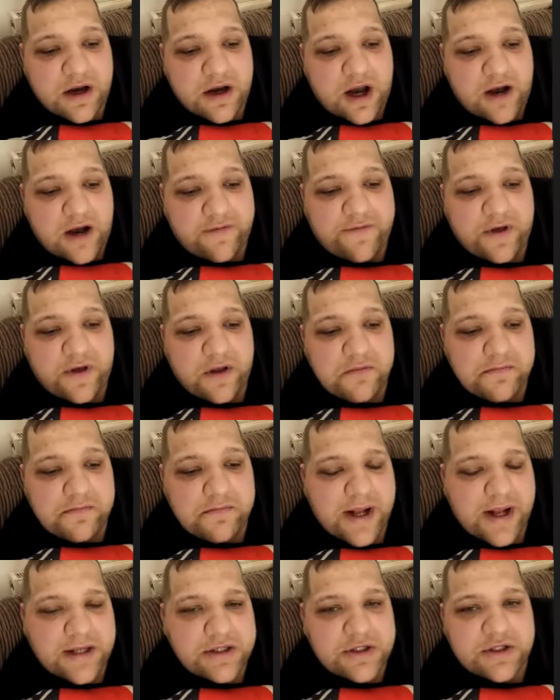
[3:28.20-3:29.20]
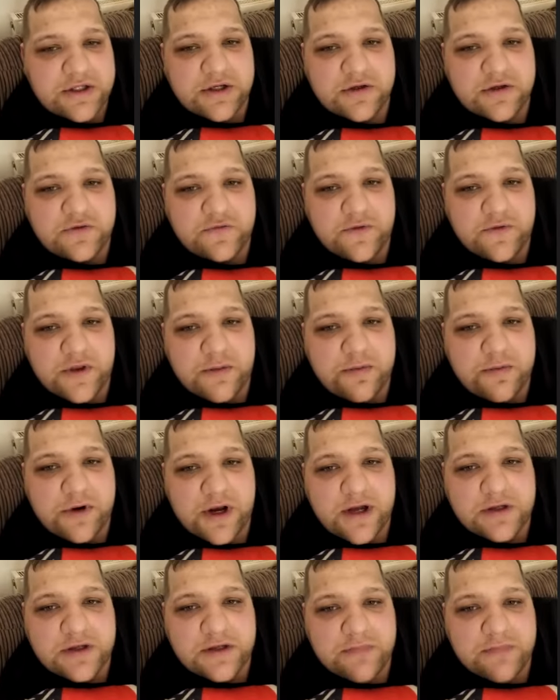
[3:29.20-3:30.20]
I felt matched as for the
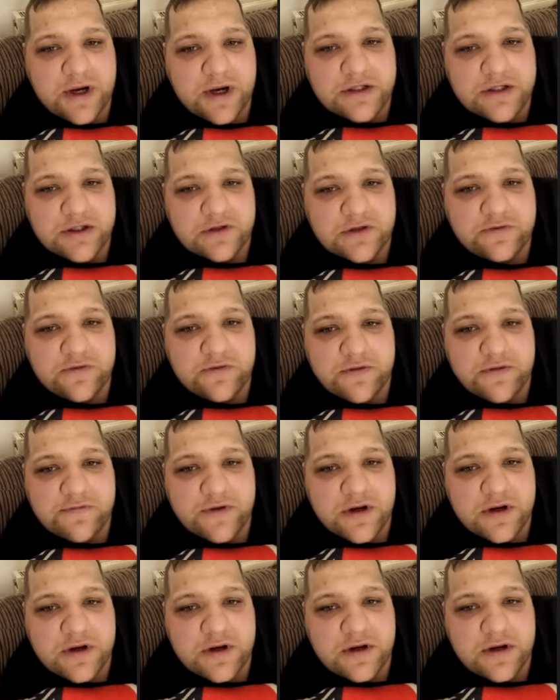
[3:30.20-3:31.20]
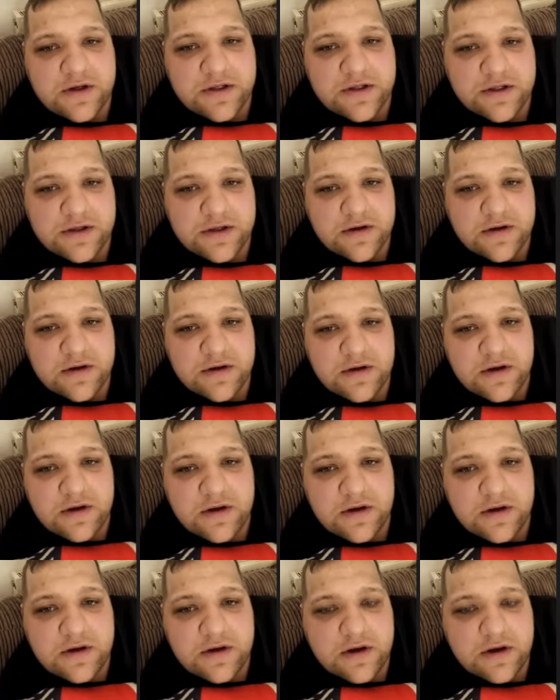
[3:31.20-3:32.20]
press, matched as for the fitness,
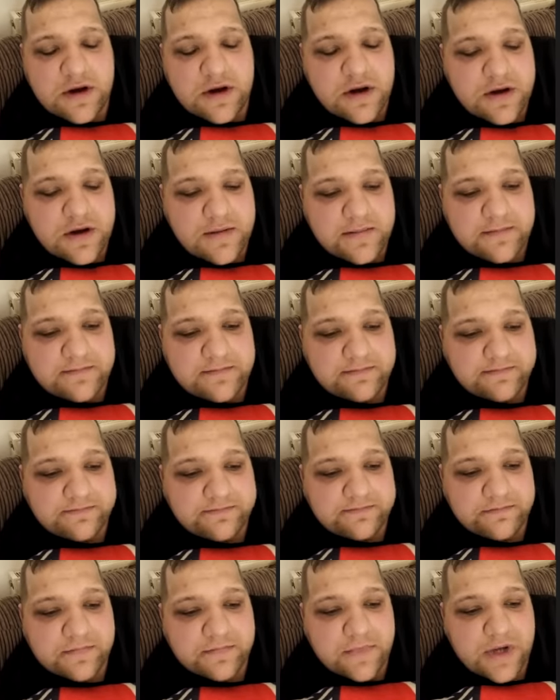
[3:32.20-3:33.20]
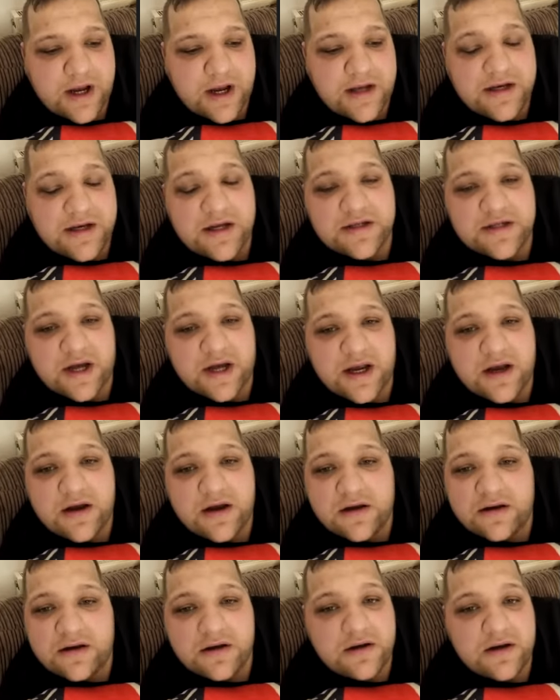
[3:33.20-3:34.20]
um, and desire.
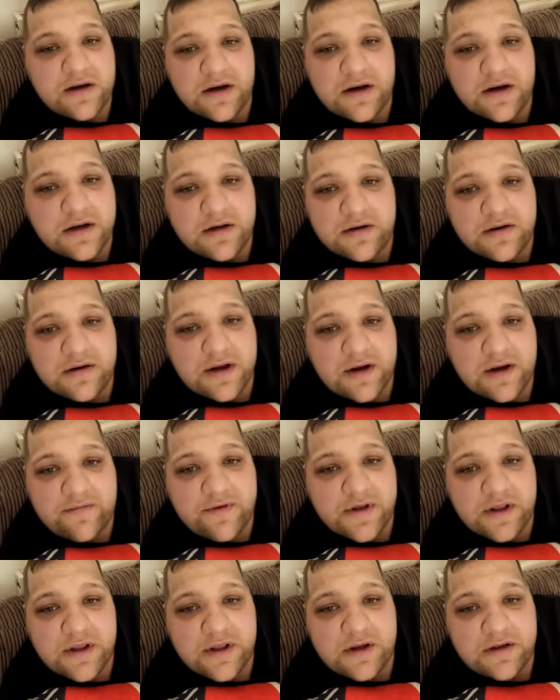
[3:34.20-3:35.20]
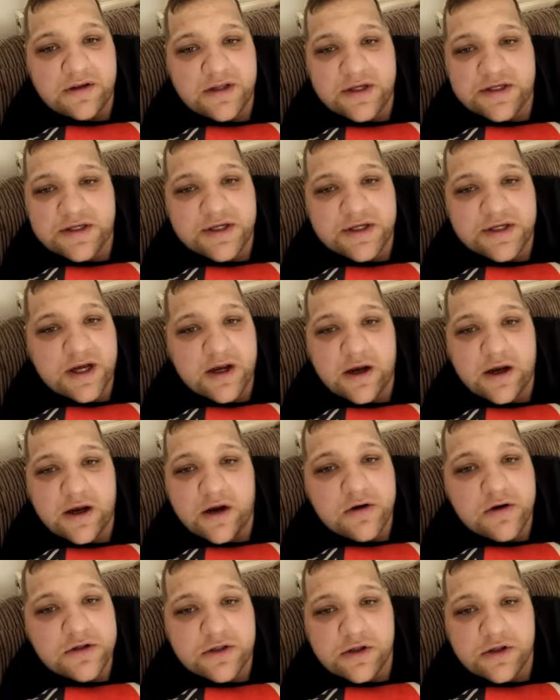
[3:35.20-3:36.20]
And I think desire
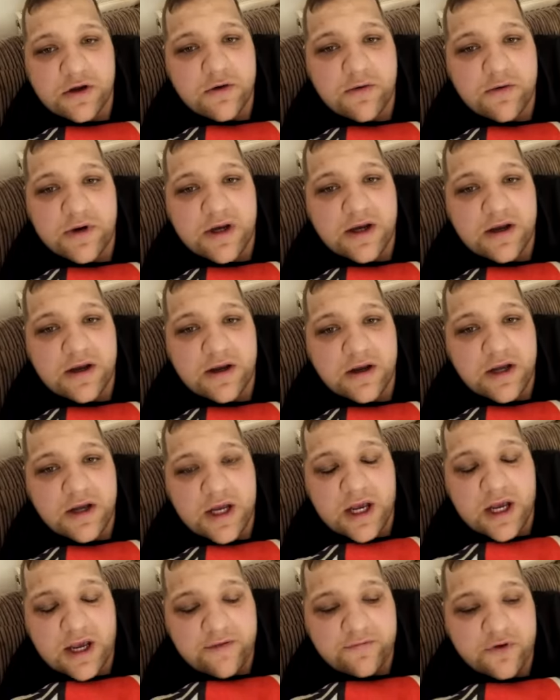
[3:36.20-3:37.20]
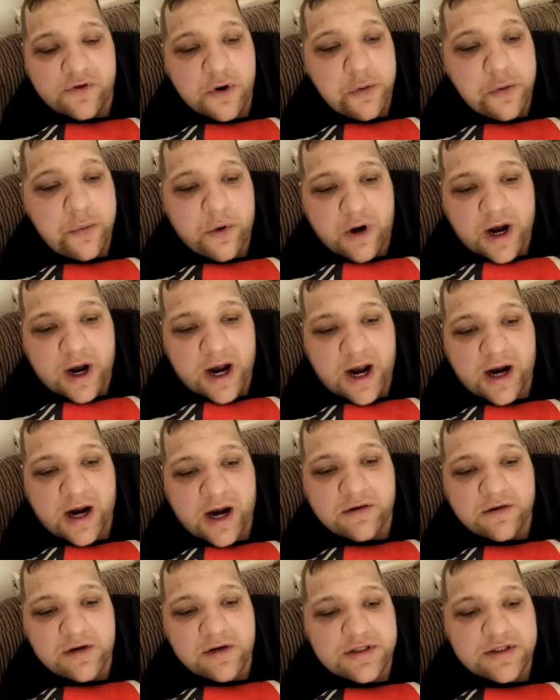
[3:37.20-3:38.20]
goes a long way. If you put
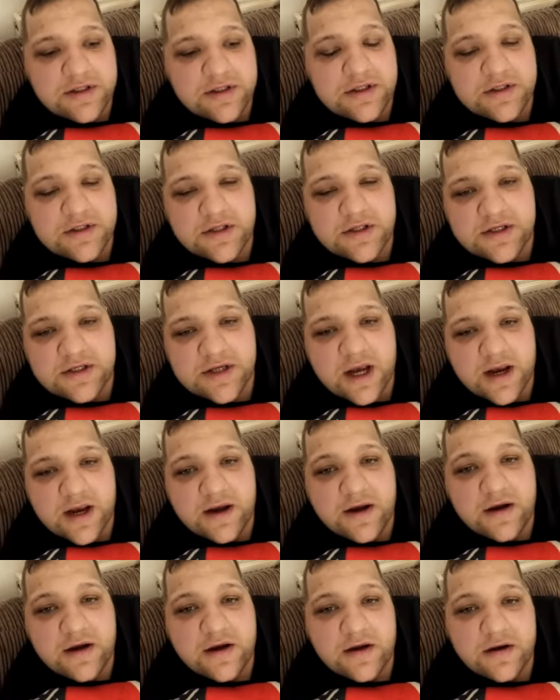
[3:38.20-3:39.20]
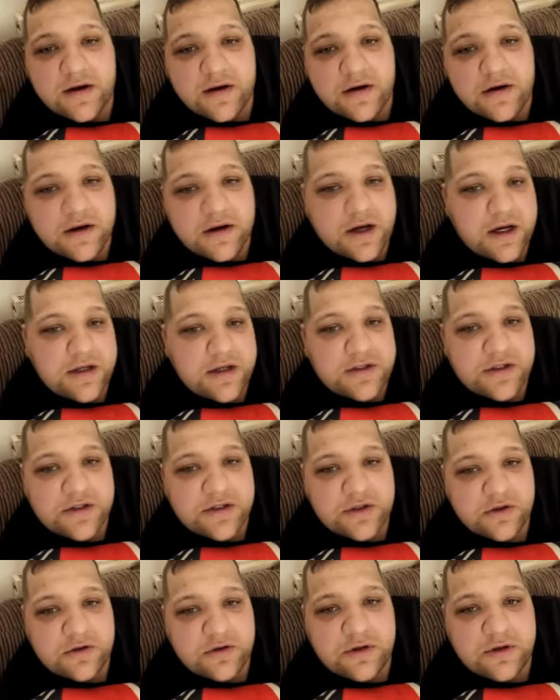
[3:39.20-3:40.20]
Accrington's desire into
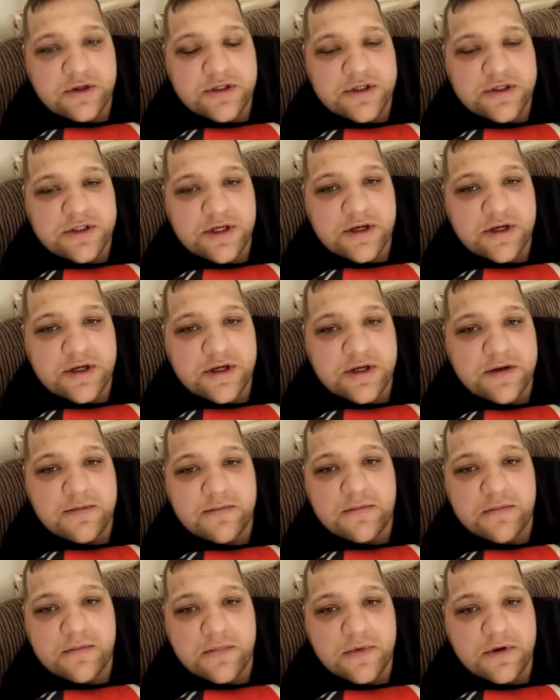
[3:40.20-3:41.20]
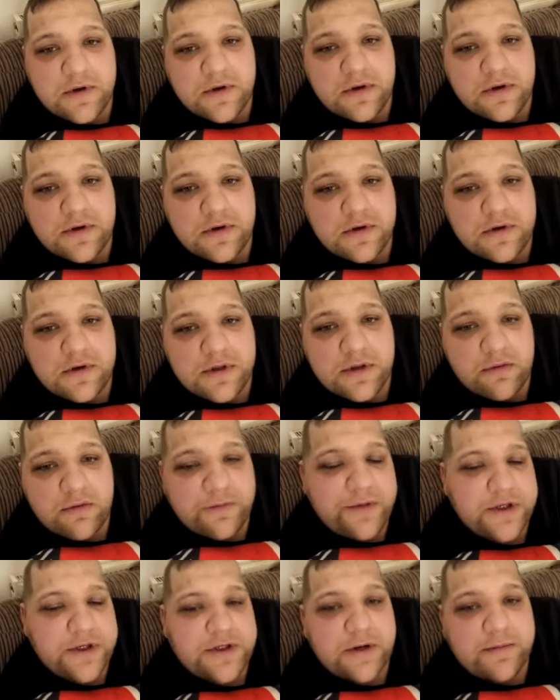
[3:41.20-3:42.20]
Sunderland's team, they would
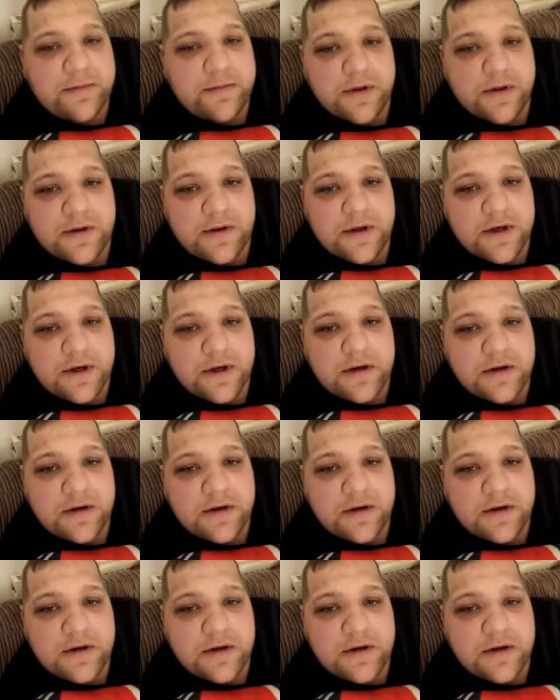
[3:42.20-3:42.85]
be top of the league.